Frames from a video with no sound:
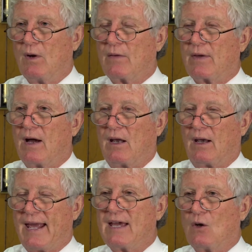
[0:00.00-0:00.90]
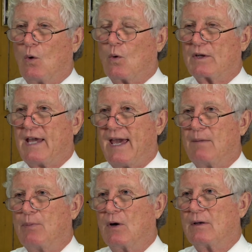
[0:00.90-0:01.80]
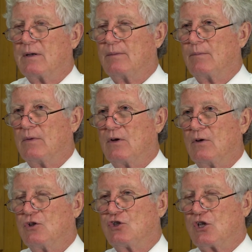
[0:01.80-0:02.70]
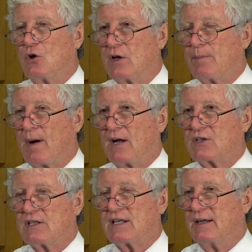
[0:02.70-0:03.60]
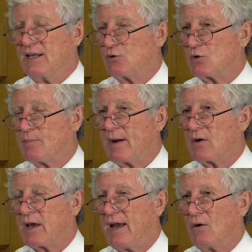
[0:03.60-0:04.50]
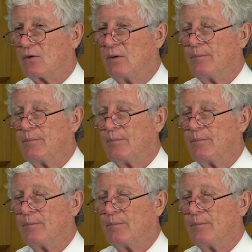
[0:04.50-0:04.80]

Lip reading: with, a landlord can put security deposits in an interest-bearing account